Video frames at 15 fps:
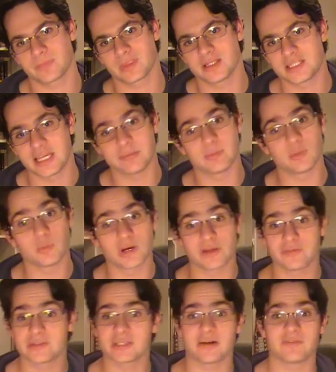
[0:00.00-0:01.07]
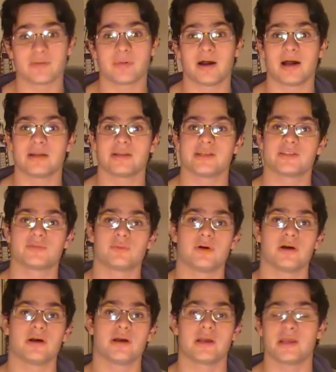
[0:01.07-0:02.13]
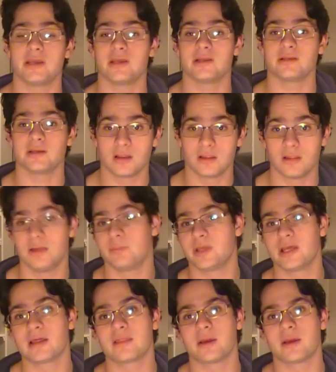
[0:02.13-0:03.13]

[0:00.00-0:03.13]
Tim and one of his other partners were in Libya.